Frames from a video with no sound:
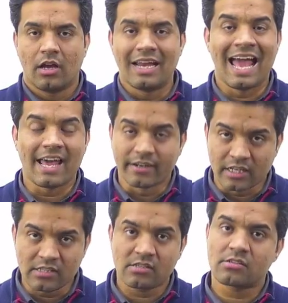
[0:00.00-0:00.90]

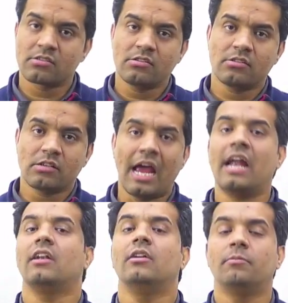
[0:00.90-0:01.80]
Inheritance
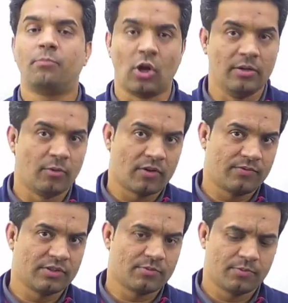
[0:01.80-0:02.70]
and
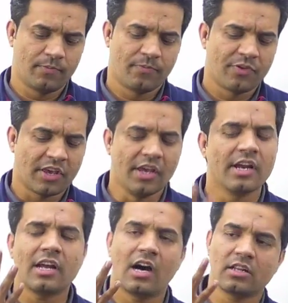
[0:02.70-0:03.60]
polymorphism.
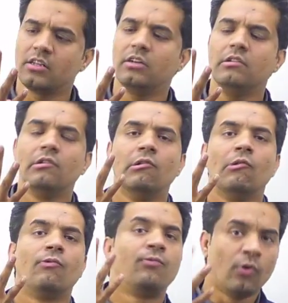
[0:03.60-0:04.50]
Here are the
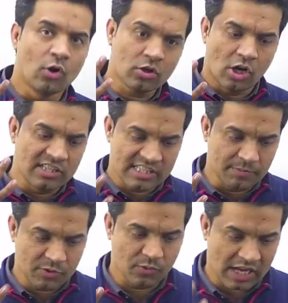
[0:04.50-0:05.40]
four
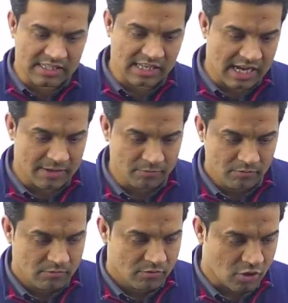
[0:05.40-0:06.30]
concepts as I
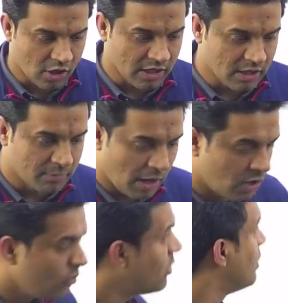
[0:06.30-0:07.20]
am talking
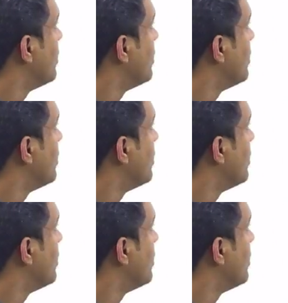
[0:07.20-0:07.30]
about.